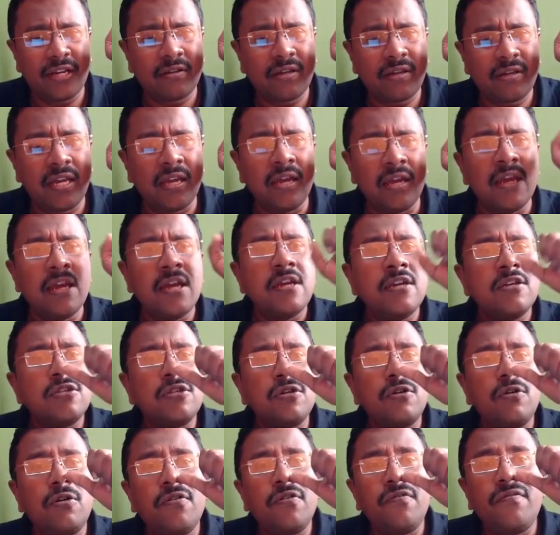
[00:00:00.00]
Okay,
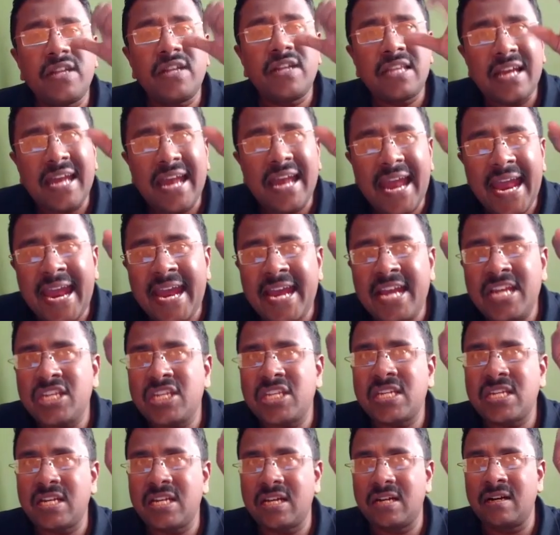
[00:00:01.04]
so with the
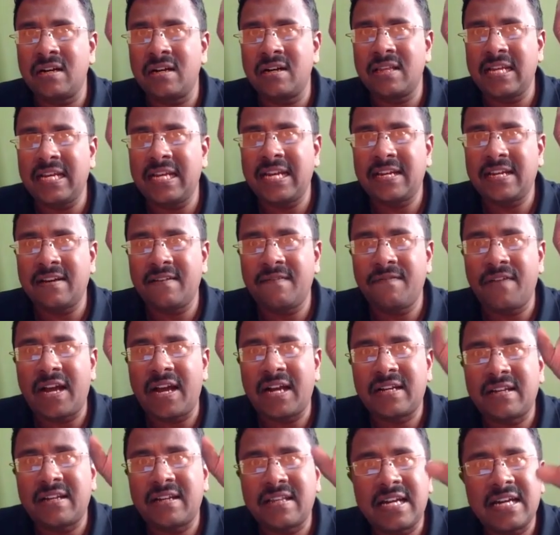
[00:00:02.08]
age related
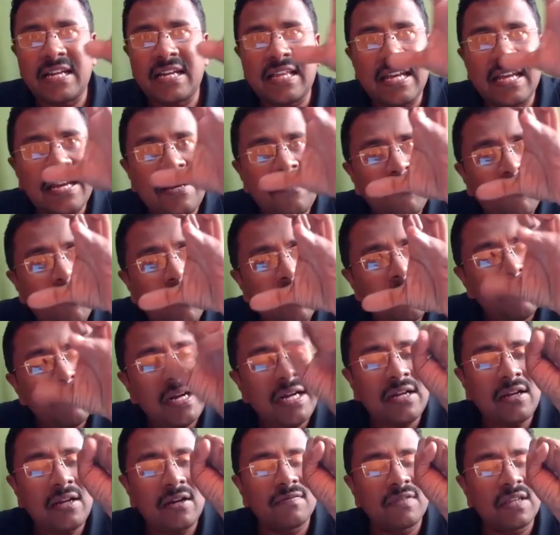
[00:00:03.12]
factor and the
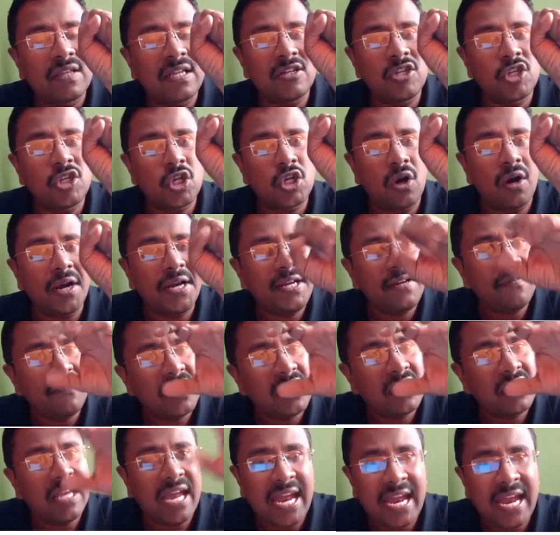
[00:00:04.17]
involvement of the joint
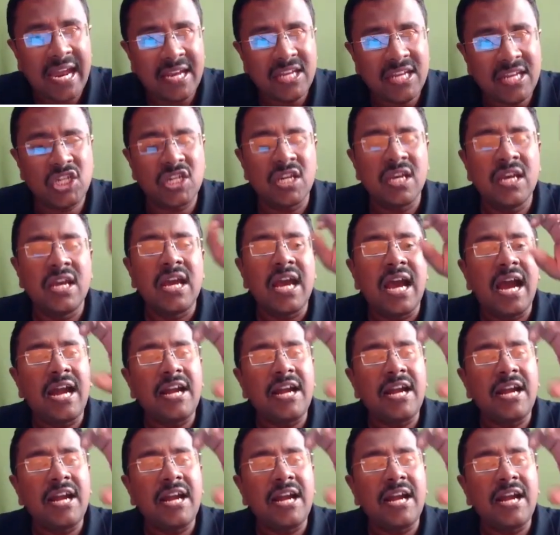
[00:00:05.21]
with age,